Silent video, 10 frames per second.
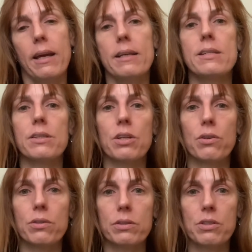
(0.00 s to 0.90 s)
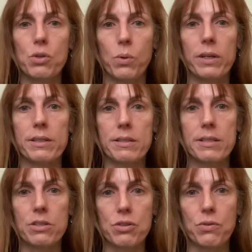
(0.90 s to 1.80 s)
until the early 20th
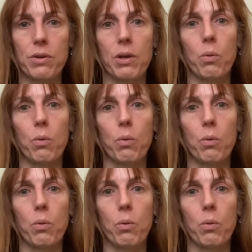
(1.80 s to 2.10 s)
century.